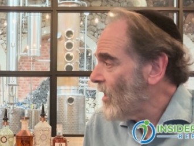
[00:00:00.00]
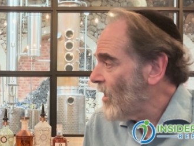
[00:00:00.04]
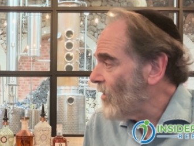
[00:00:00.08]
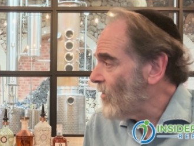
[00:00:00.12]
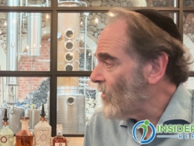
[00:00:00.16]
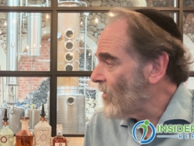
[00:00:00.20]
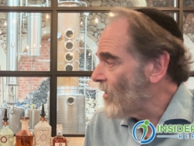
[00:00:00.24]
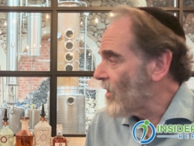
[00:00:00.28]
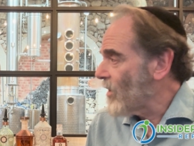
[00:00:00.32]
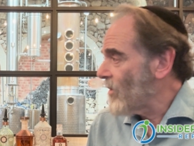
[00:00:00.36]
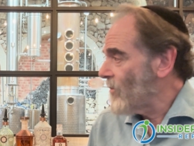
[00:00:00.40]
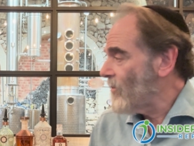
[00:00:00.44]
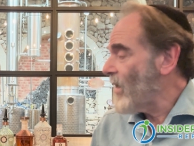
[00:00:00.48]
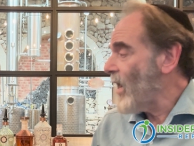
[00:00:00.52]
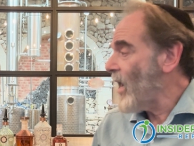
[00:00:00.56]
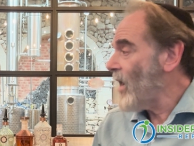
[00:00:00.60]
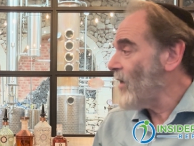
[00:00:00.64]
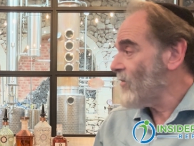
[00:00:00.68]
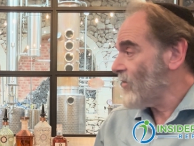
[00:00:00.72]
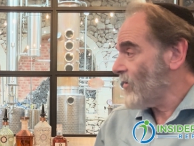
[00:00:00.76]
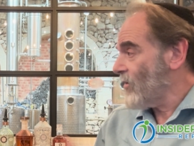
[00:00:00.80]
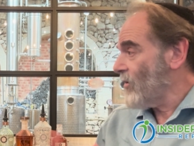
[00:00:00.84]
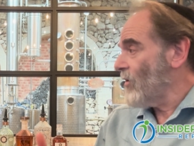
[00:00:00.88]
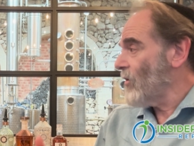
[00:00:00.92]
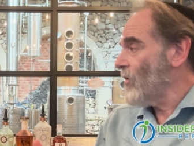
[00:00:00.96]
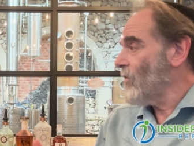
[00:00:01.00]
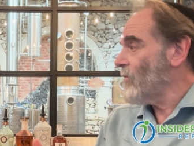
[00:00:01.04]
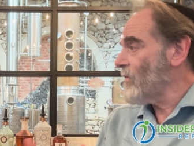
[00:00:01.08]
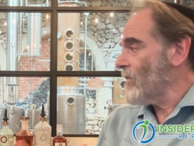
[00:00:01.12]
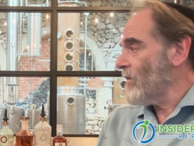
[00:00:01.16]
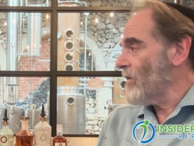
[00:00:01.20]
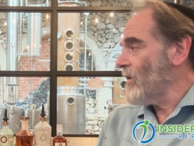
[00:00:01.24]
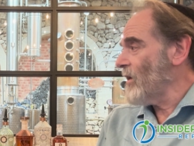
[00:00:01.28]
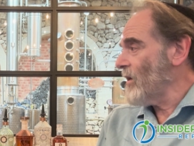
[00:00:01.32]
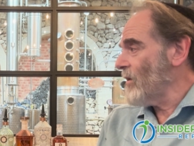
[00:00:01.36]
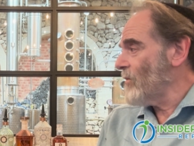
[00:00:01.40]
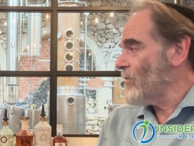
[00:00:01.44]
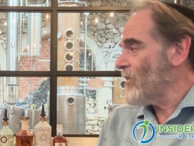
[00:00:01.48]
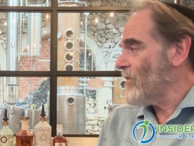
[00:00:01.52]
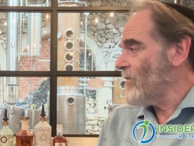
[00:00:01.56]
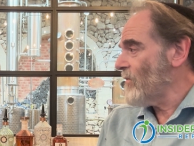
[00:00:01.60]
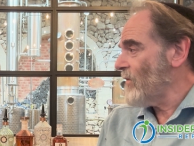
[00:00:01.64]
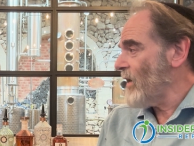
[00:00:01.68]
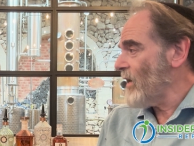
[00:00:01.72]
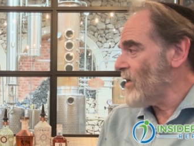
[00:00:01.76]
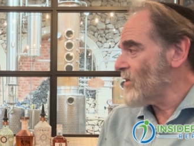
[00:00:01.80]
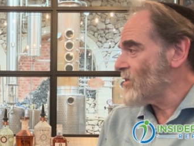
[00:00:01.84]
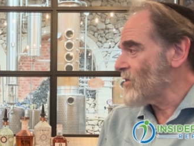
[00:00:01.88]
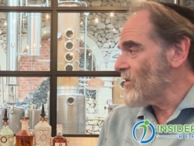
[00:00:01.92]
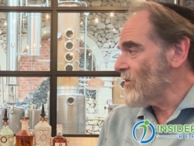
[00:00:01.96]
In order to mask over the
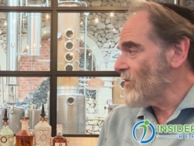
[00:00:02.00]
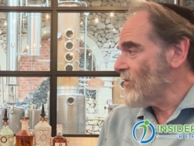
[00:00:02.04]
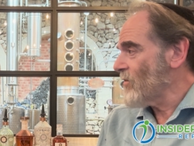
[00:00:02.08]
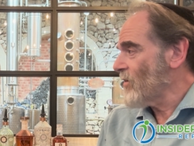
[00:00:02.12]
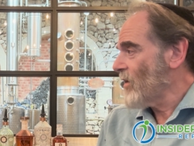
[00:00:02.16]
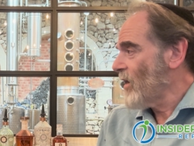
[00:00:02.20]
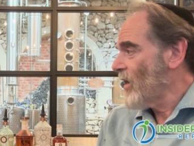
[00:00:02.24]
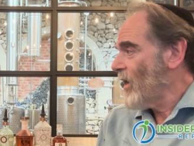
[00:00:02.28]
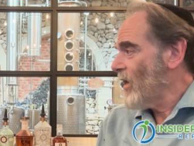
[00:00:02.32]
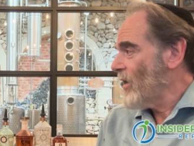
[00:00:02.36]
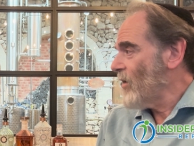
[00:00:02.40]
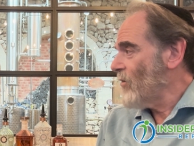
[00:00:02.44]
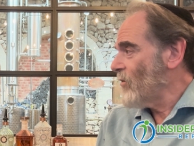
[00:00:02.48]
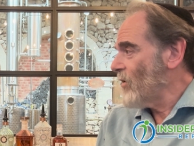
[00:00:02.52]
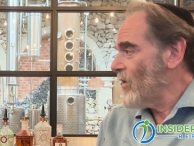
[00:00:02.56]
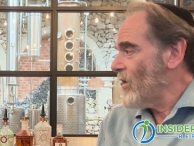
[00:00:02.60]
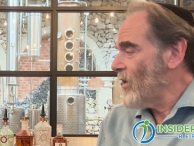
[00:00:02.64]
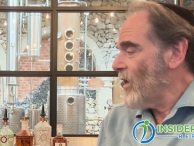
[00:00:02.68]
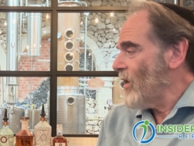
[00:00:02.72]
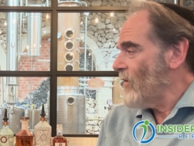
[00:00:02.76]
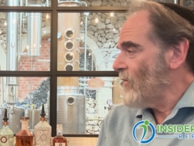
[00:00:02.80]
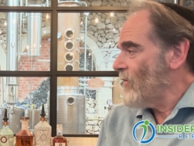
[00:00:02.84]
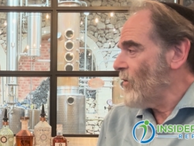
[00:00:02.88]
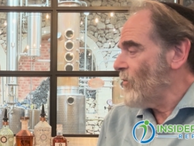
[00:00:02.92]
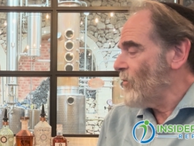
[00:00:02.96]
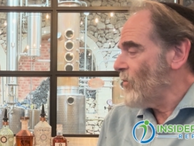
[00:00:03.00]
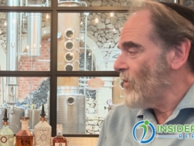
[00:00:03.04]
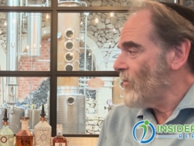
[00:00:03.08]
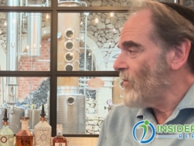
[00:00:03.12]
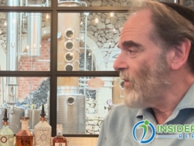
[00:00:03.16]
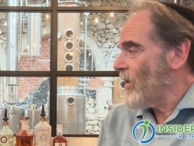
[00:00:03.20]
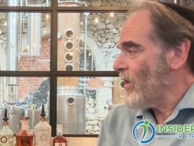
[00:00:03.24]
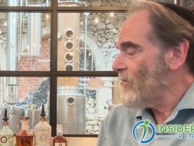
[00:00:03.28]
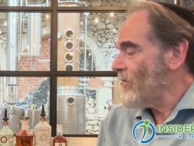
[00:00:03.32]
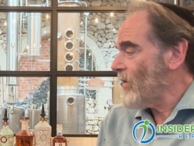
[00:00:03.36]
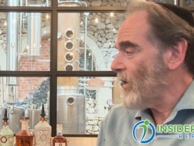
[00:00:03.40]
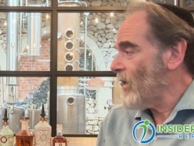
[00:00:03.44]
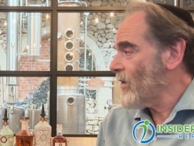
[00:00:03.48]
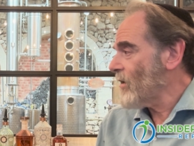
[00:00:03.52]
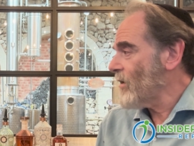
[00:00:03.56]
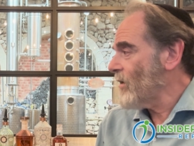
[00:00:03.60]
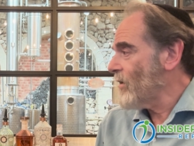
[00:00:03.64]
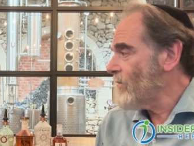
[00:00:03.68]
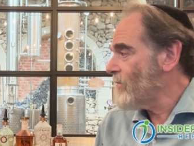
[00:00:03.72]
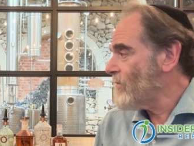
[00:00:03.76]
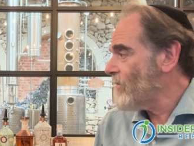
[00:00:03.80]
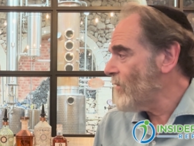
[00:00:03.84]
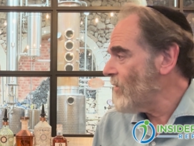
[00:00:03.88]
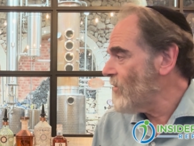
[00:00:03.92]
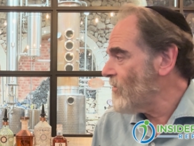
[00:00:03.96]
imperfections. You would, if you put my vodka in
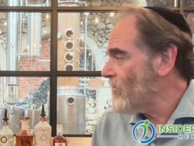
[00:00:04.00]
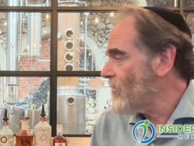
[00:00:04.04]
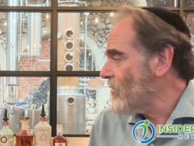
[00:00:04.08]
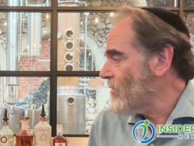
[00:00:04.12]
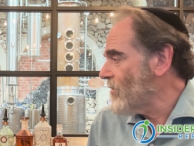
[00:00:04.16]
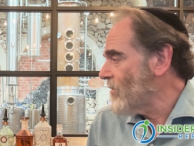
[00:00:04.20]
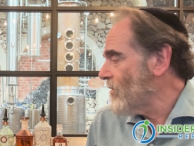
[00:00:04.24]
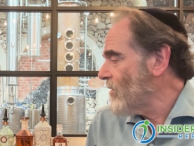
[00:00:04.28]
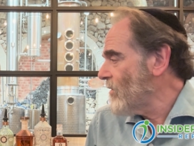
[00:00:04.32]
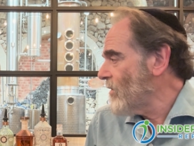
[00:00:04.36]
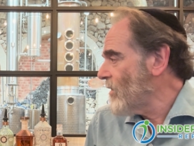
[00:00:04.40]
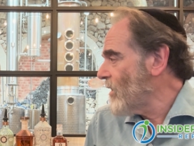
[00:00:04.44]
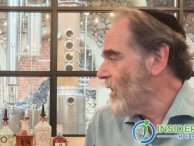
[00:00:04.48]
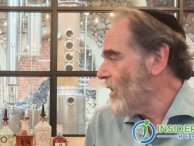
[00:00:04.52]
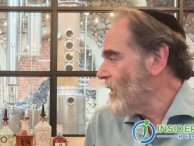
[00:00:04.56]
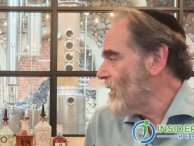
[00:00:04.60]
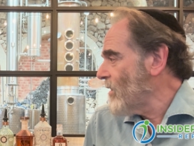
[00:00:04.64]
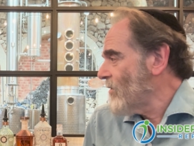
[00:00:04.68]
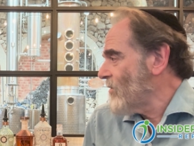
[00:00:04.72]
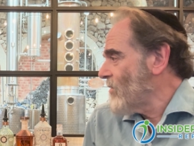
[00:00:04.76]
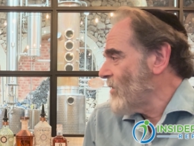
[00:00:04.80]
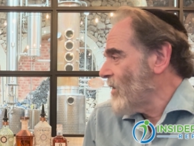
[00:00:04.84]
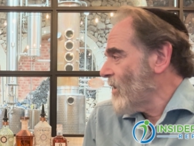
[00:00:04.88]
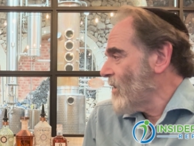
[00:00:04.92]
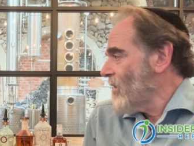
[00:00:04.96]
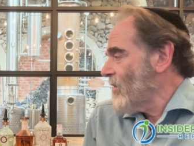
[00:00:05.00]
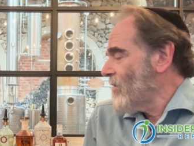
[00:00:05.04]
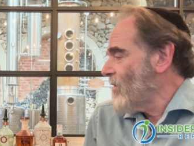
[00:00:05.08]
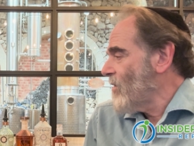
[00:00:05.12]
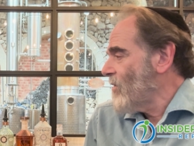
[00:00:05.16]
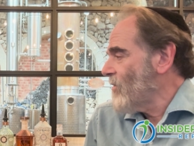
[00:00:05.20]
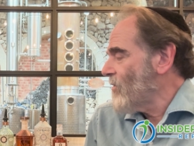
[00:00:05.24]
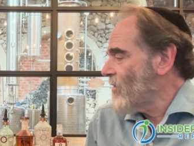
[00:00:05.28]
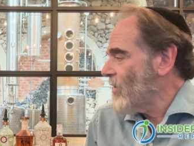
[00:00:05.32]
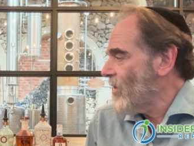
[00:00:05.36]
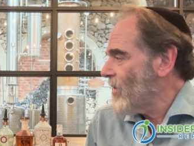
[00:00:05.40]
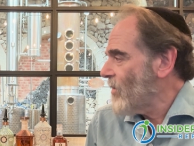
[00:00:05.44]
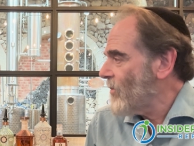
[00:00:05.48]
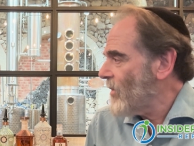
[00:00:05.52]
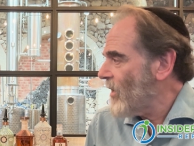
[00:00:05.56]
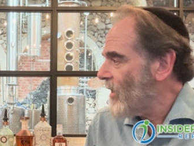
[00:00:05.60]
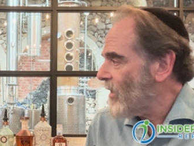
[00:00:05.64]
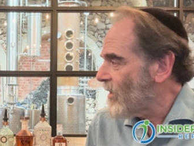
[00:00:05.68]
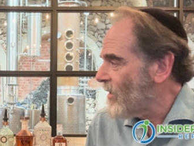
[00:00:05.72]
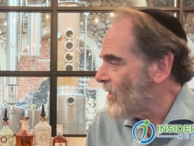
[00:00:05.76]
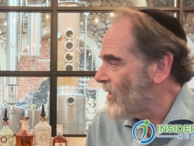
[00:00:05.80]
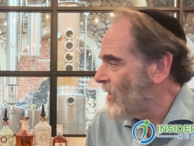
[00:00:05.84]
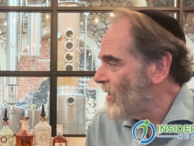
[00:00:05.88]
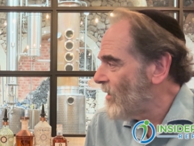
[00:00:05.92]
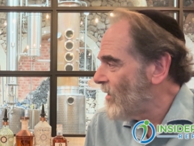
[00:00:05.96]
the freezer, you're not, it's not going to taste any better.